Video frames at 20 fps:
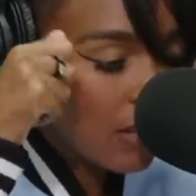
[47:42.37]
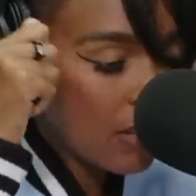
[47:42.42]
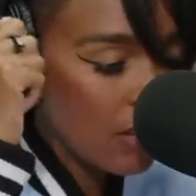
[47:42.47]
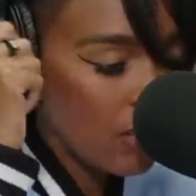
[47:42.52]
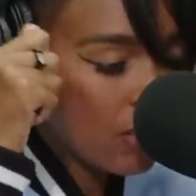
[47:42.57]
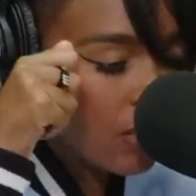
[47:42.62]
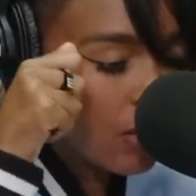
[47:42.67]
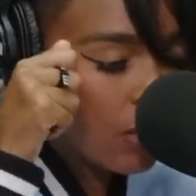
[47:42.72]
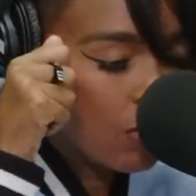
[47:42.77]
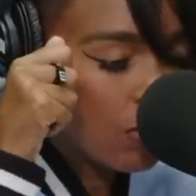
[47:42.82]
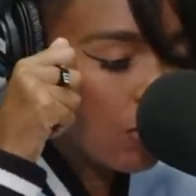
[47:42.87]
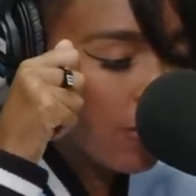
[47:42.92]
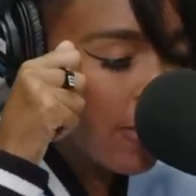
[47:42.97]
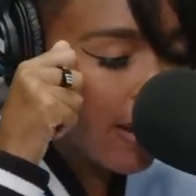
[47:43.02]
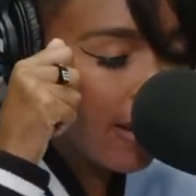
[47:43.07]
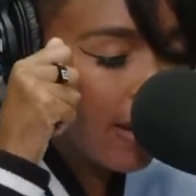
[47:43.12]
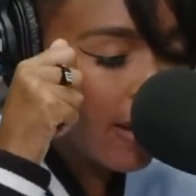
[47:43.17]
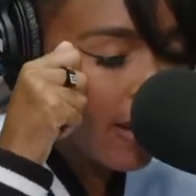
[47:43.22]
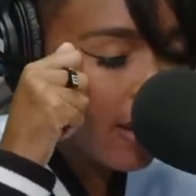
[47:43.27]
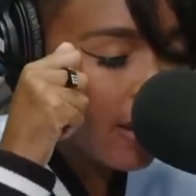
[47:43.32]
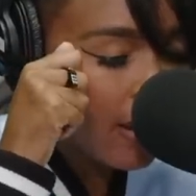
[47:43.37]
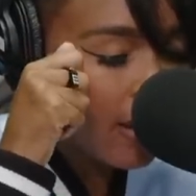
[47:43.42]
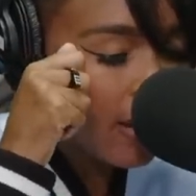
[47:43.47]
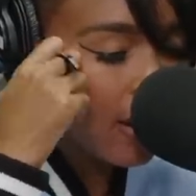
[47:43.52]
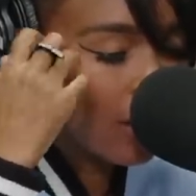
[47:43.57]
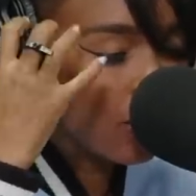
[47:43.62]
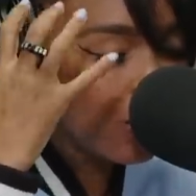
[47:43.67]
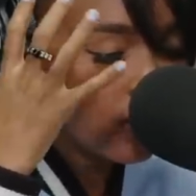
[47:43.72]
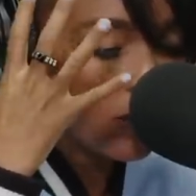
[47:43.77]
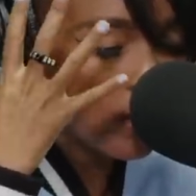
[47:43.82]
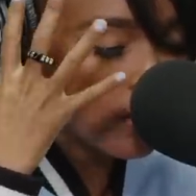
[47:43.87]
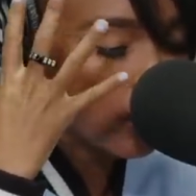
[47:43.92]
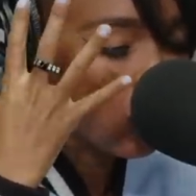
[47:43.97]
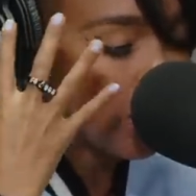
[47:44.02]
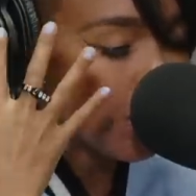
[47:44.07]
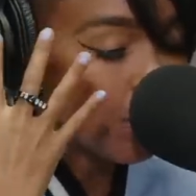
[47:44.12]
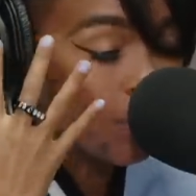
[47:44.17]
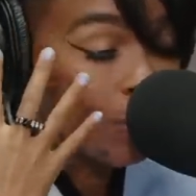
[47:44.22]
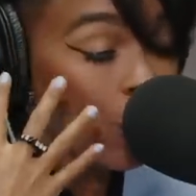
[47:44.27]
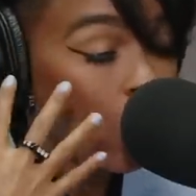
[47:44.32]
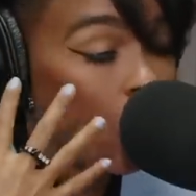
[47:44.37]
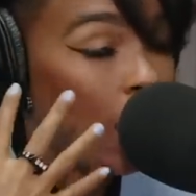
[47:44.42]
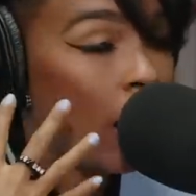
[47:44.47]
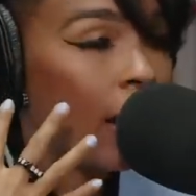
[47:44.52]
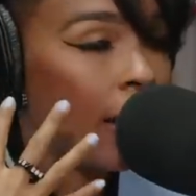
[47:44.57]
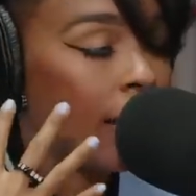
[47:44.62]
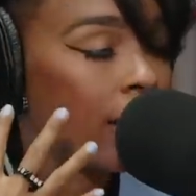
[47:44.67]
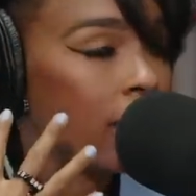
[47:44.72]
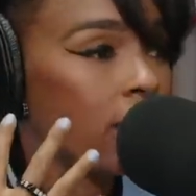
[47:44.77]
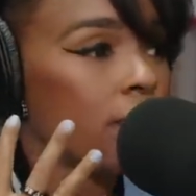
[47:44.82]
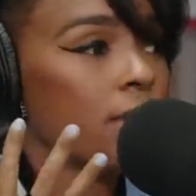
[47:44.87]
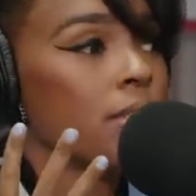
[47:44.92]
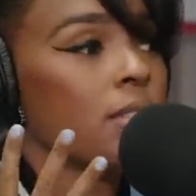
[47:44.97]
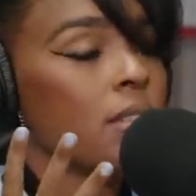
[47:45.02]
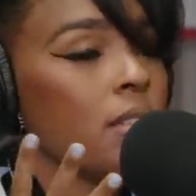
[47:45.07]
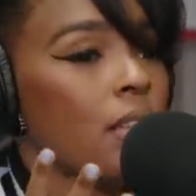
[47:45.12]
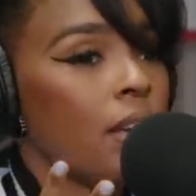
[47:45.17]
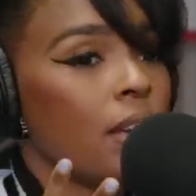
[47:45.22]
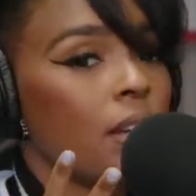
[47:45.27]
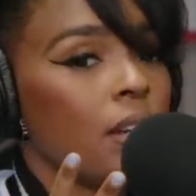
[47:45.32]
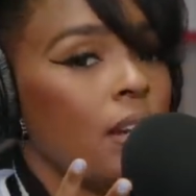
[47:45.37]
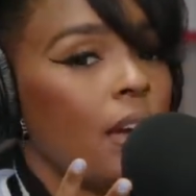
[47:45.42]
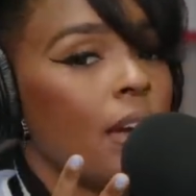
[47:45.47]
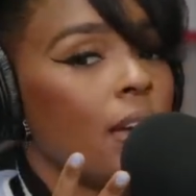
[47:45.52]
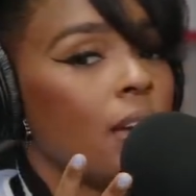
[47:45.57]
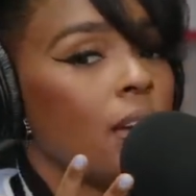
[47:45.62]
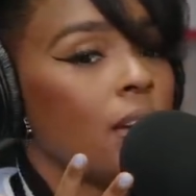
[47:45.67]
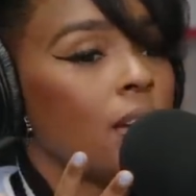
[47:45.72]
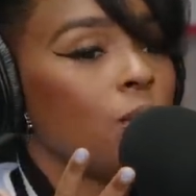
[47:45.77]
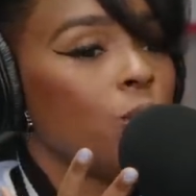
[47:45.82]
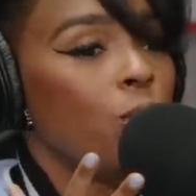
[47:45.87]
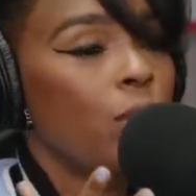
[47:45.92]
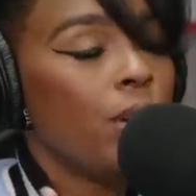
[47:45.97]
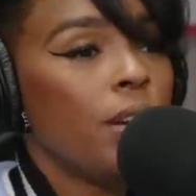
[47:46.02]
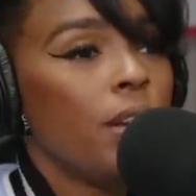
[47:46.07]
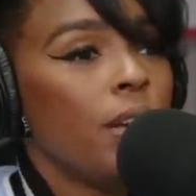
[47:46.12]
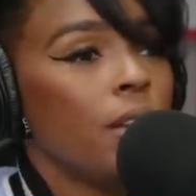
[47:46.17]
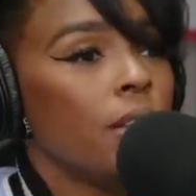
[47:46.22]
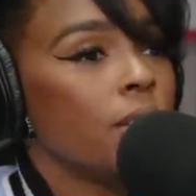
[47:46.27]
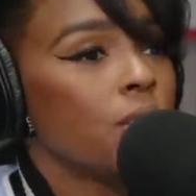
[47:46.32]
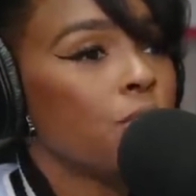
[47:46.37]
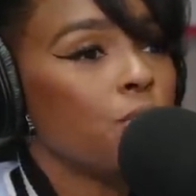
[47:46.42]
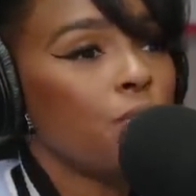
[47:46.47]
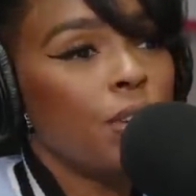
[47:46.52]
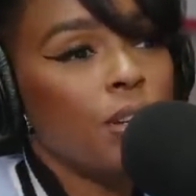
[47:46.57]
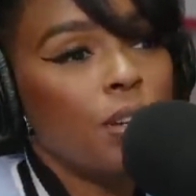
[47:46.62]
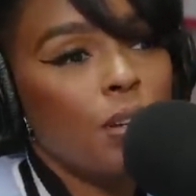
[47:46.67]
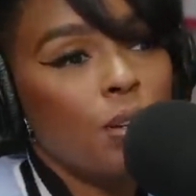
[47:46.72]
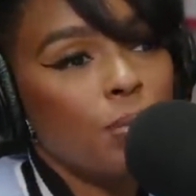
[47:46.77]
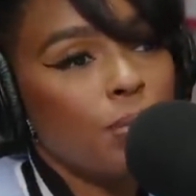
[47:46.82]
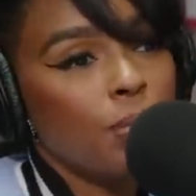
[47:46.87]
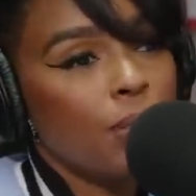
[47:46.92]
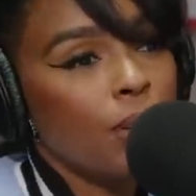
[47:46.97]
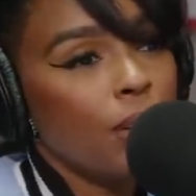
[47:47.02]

hood over my head, and I was just remember crying, just thinking like, we need this film.